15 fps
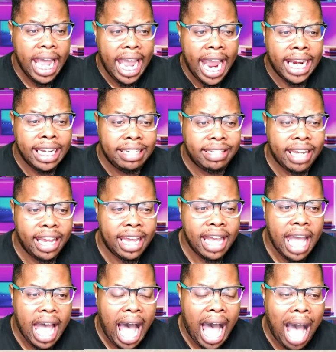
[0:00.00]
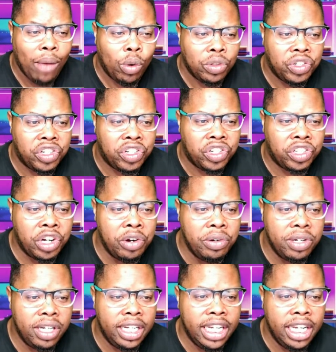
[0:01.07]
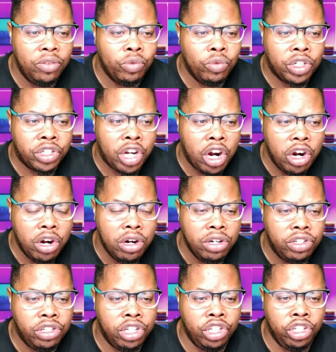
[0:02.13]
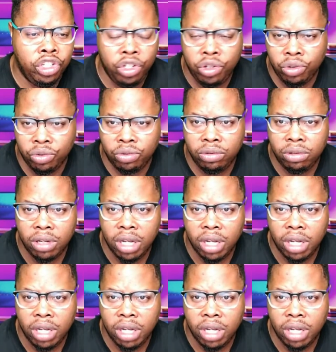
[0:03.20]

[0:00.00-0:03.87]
And He said, I will certainly return to you